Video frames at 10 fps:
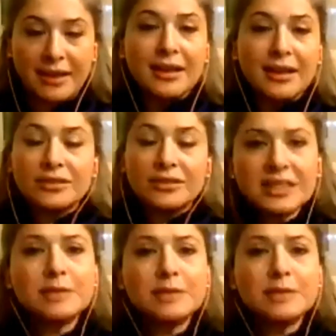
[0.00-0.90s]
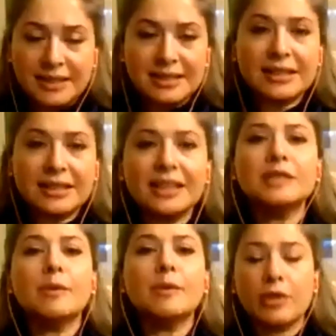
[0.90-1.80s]
So that is, as I said, that is my
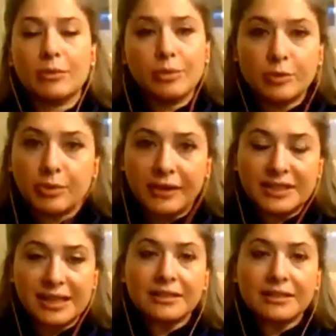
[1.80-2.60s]
problem with the private sector.